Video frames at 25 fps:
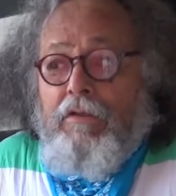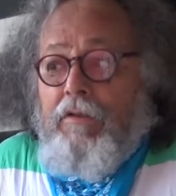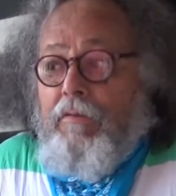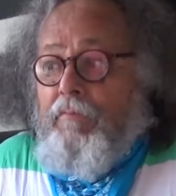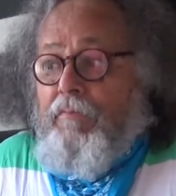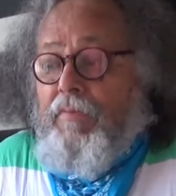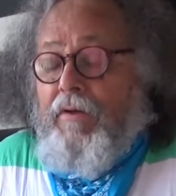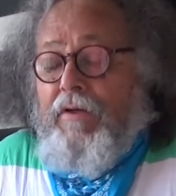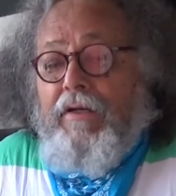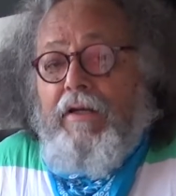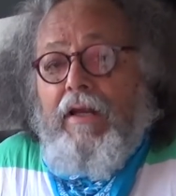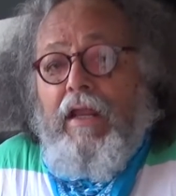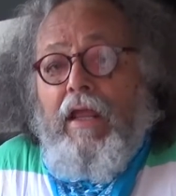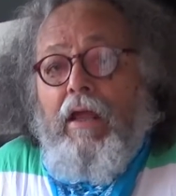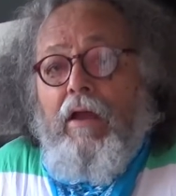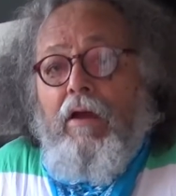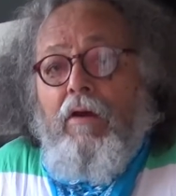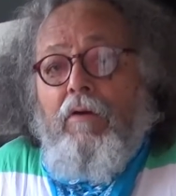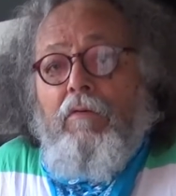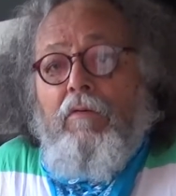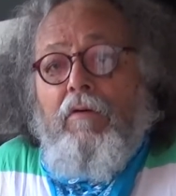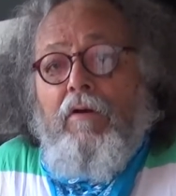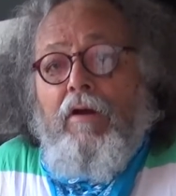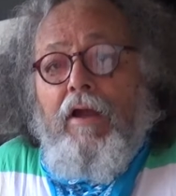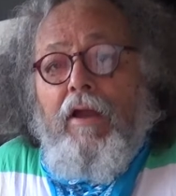But
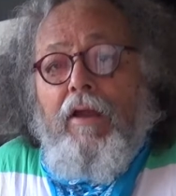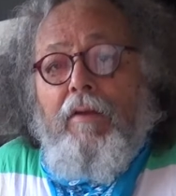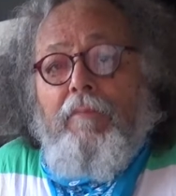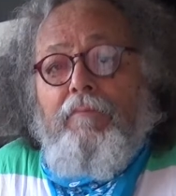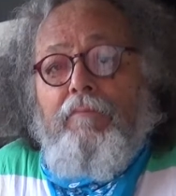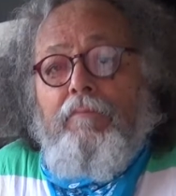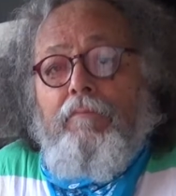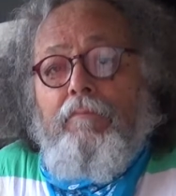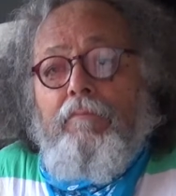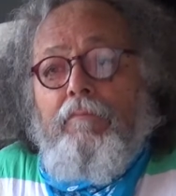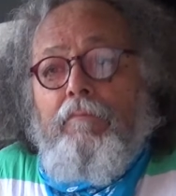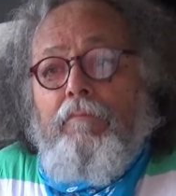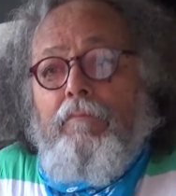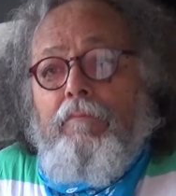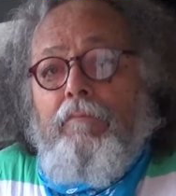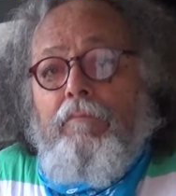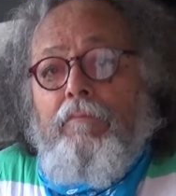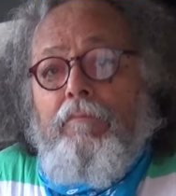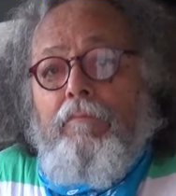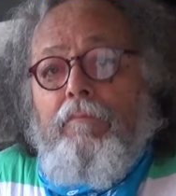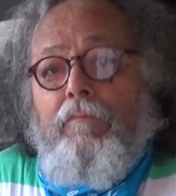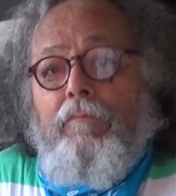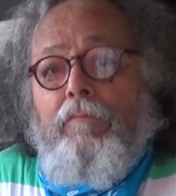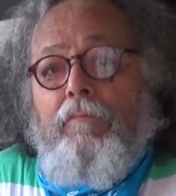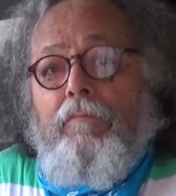now I'm
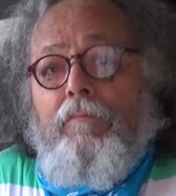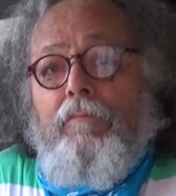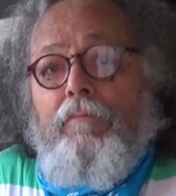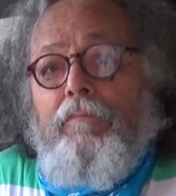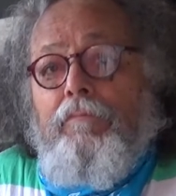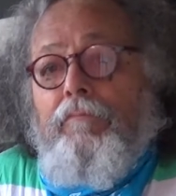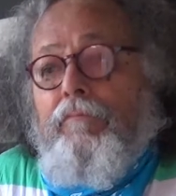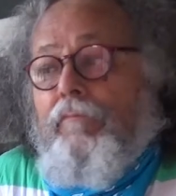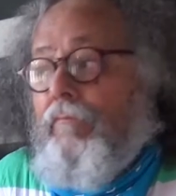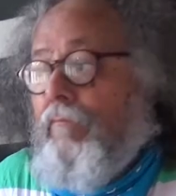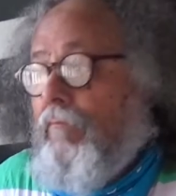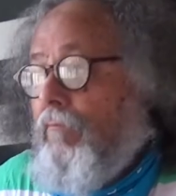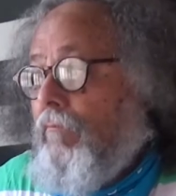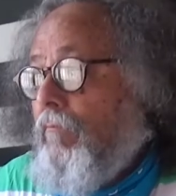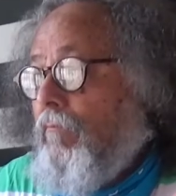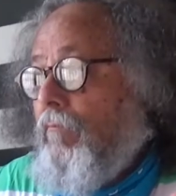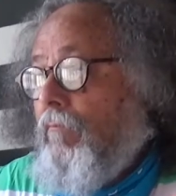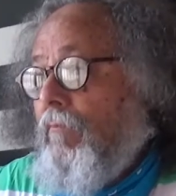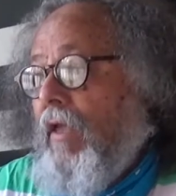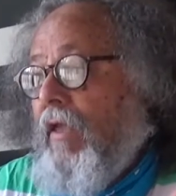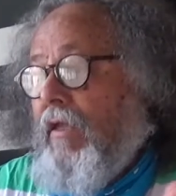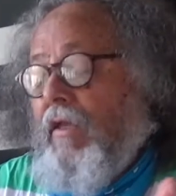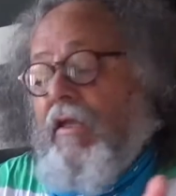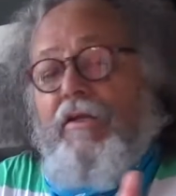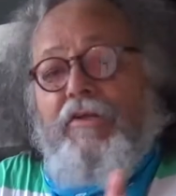
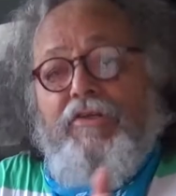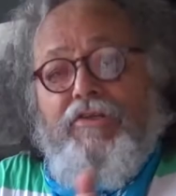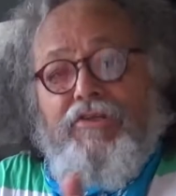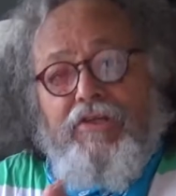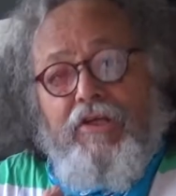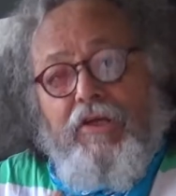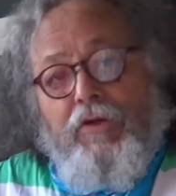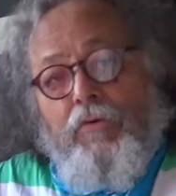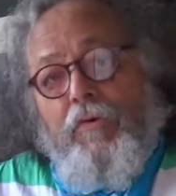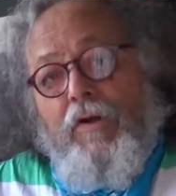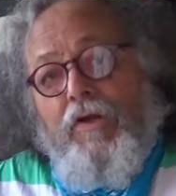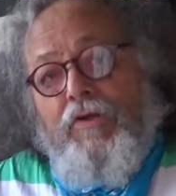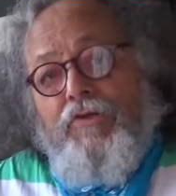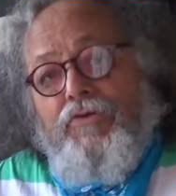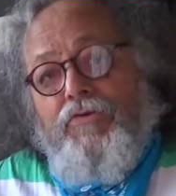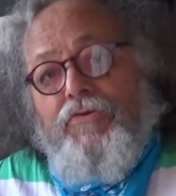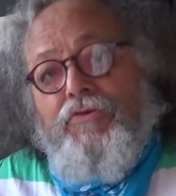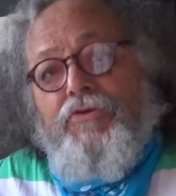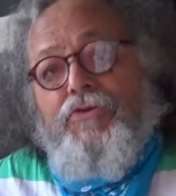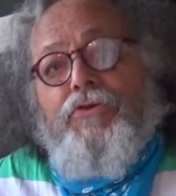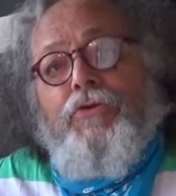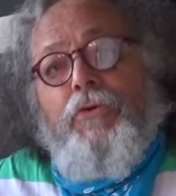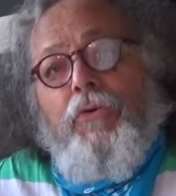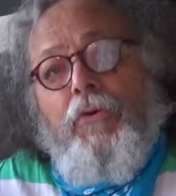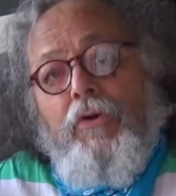making a sequential
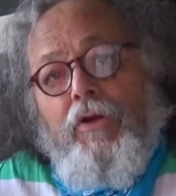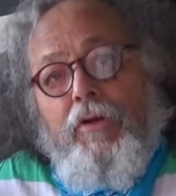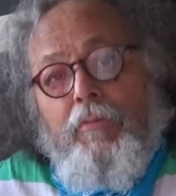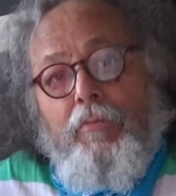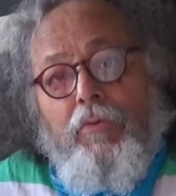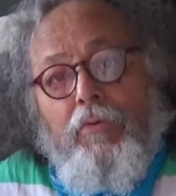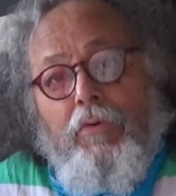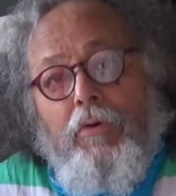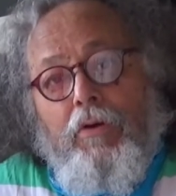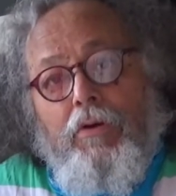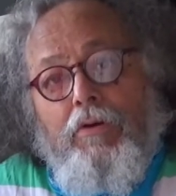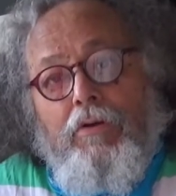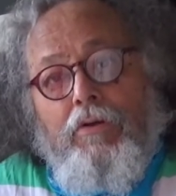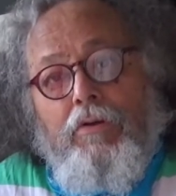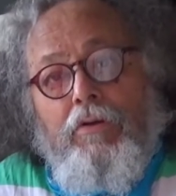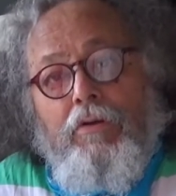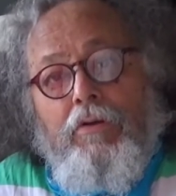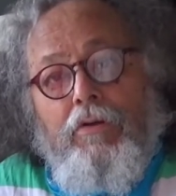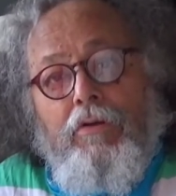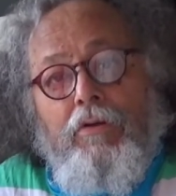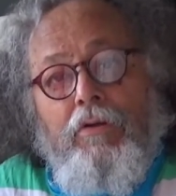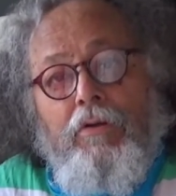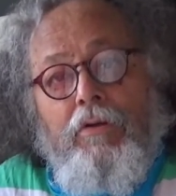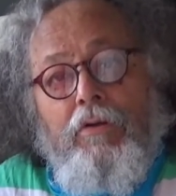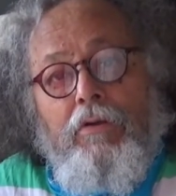storyboard
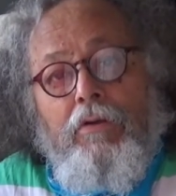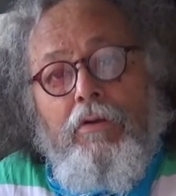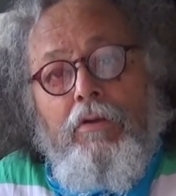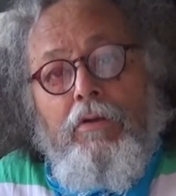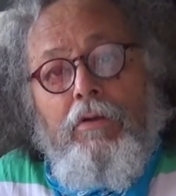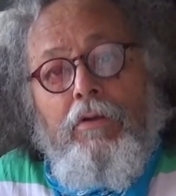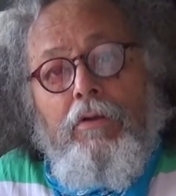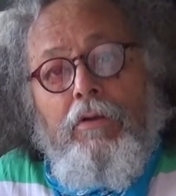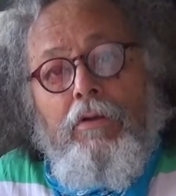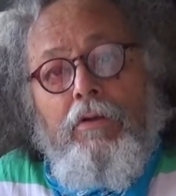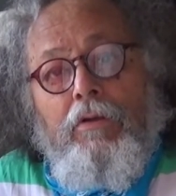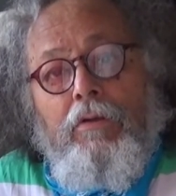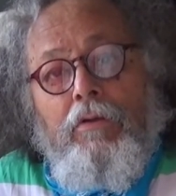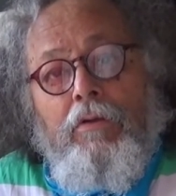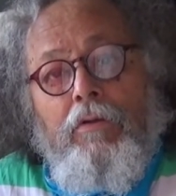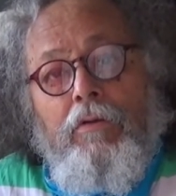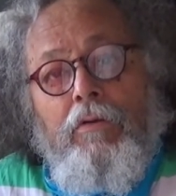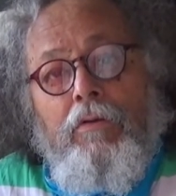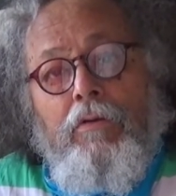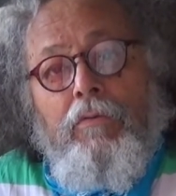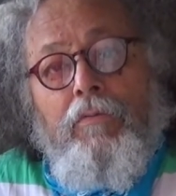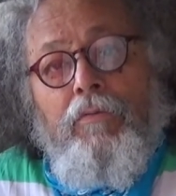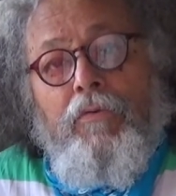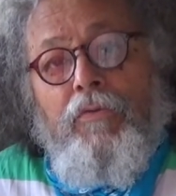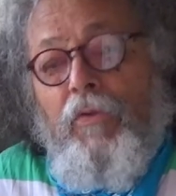
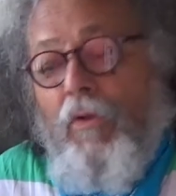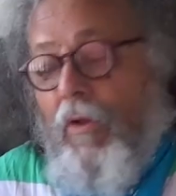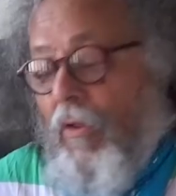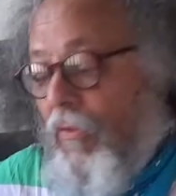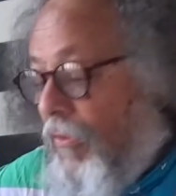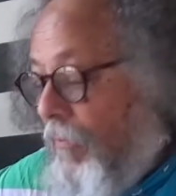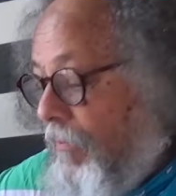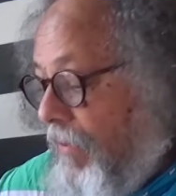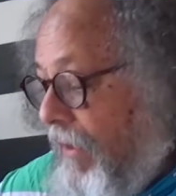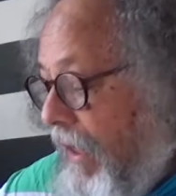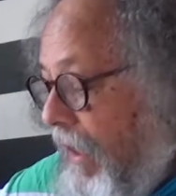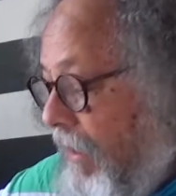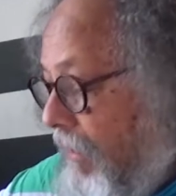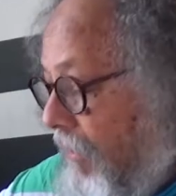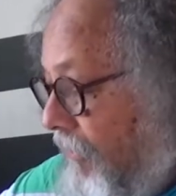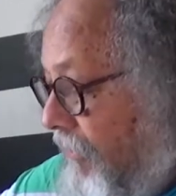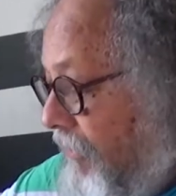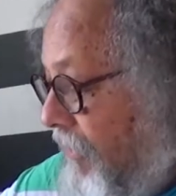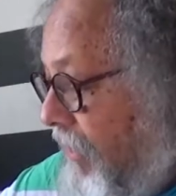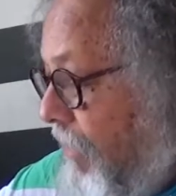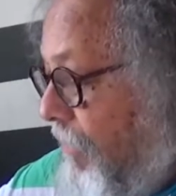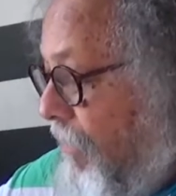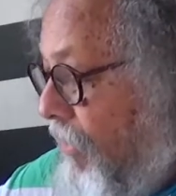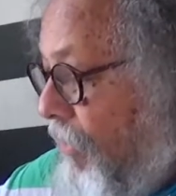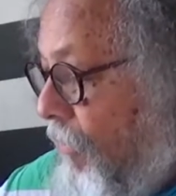with all the panels,
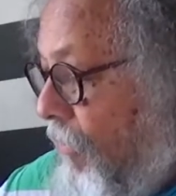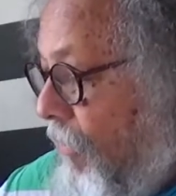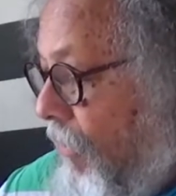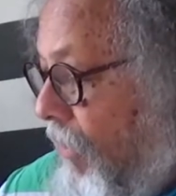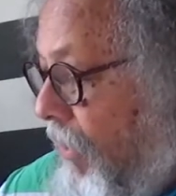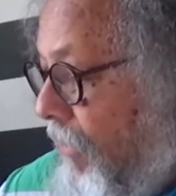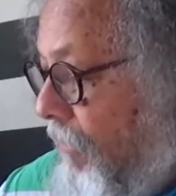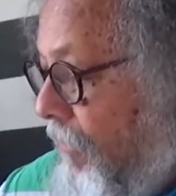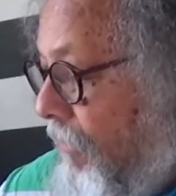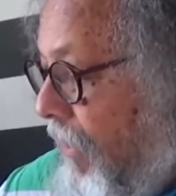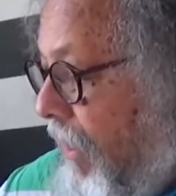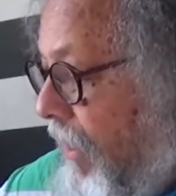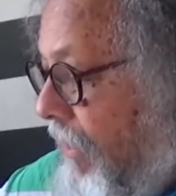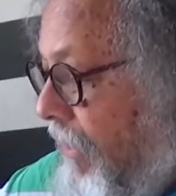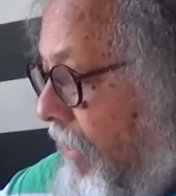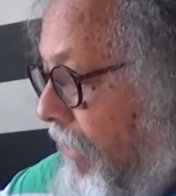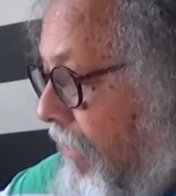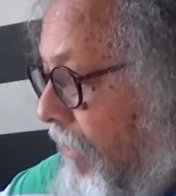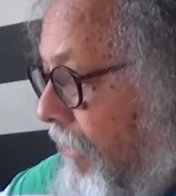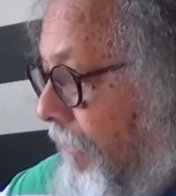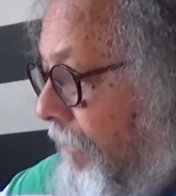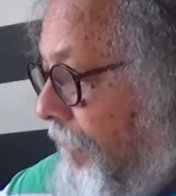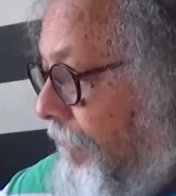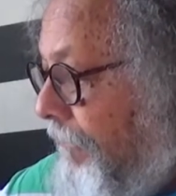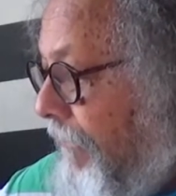and I'm going to work it right
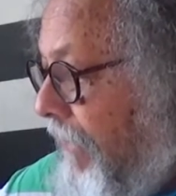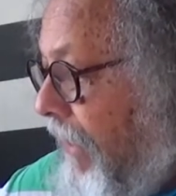here.